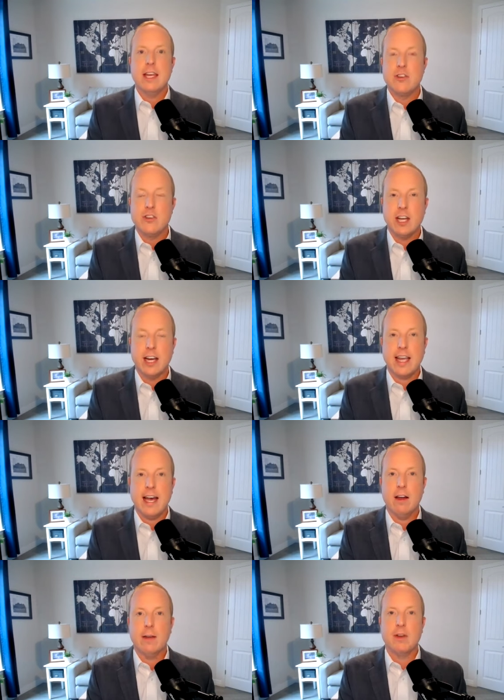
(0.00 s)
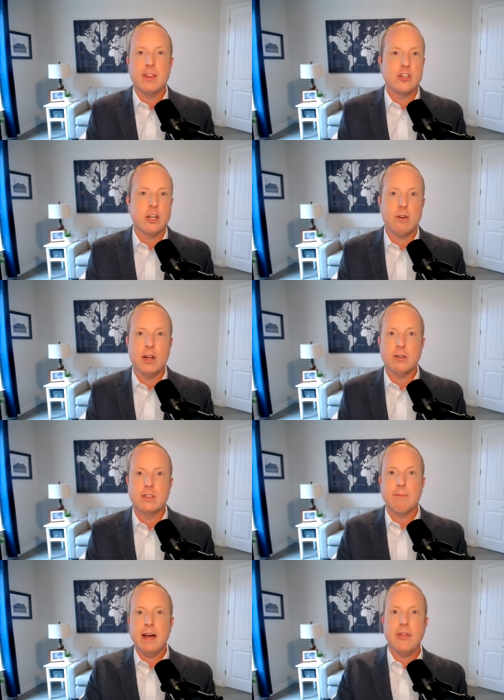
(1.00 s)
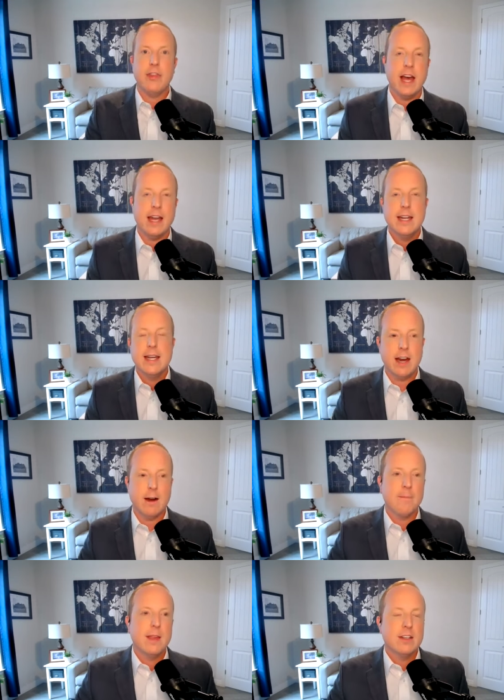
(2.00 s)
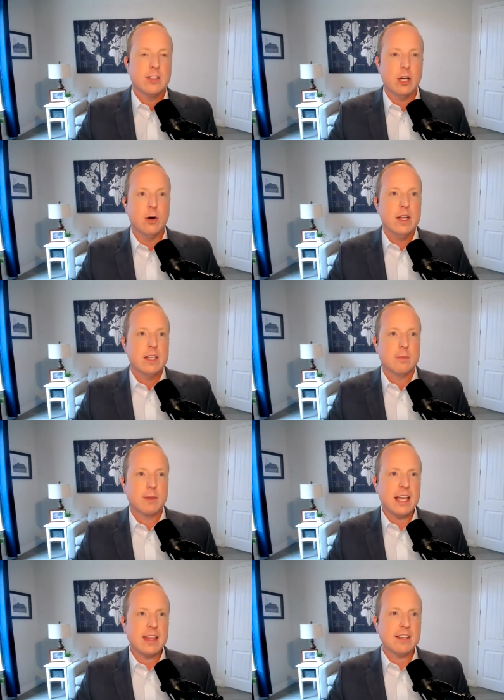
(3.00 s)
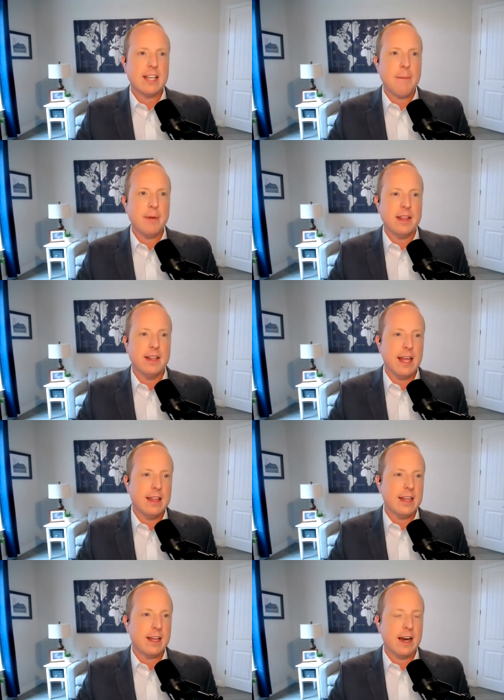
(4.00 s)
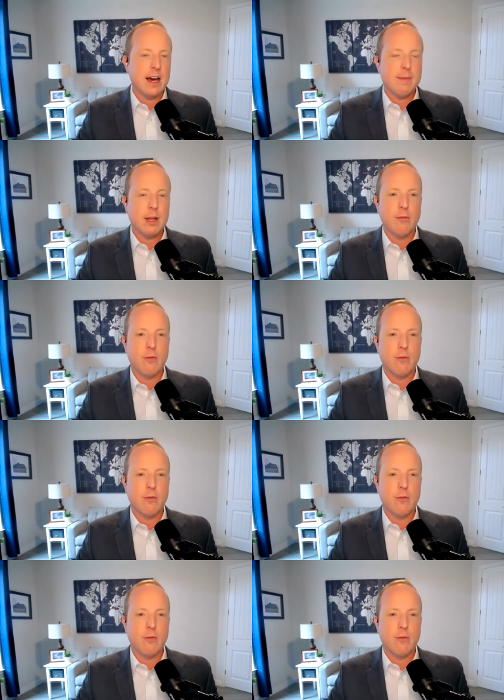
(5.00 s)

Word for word: that you should check out. I'll put in the show notes about that there. So some key things happen in the in the economy